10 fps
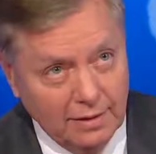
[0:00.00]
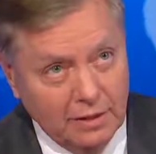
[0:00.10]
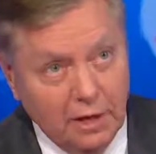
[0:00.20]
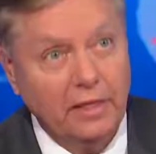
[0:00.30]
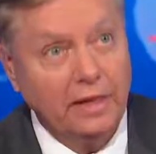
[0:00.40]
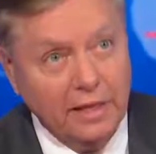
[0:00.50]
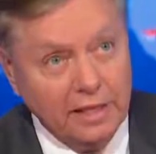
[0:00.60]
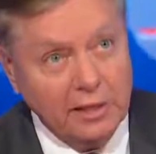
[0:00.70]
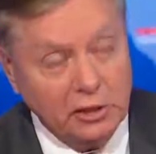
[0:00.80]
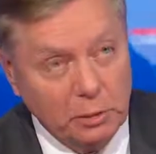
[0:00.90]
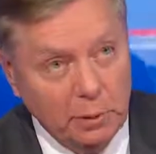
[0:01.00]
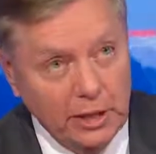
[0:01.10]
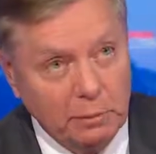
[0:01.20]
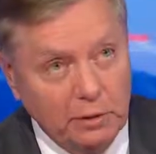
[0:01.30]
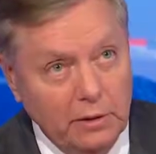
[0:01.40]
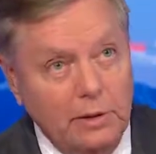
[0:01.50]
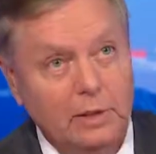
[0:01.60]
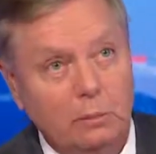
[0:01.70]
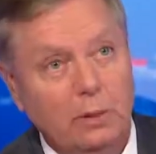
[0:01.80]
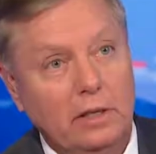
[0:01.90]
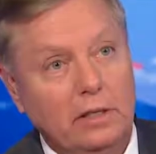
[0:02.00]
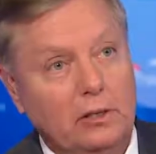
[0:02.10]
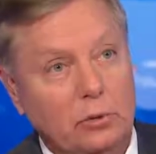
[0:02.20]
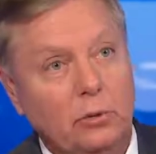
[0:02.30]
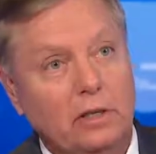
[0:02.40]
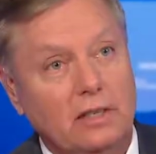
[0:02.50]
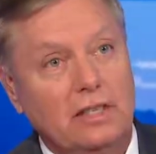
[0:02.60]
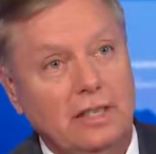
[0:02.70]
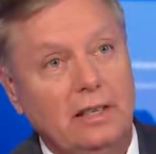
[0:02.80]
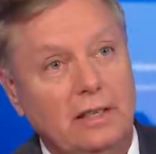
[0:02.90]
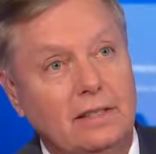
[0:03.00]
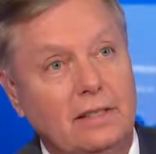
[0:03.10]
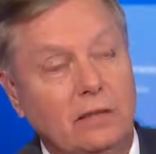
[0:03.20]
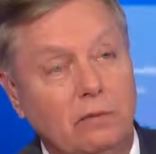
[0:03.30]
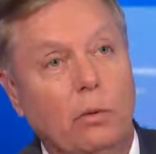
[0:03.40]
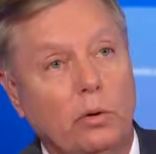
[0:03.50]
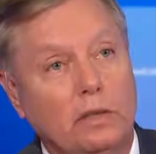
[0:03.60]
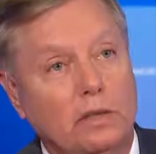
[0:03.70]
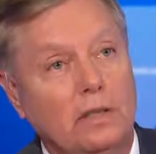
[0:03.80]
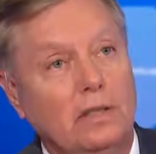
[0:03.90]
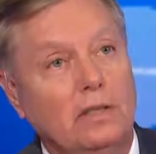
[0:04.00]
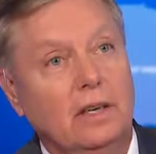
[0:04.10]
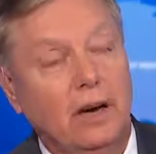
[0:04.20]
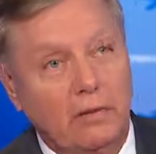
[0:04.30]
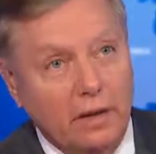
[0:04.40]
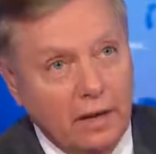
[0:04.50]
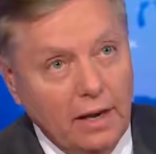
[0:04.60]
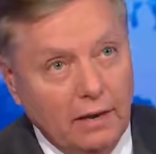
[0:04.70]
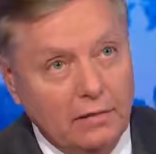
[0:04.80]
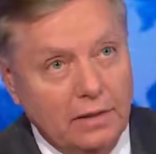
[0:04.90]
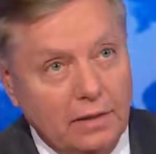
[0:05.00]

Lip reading: Nothing against the paper, but it's sort of seen as the voice of the left.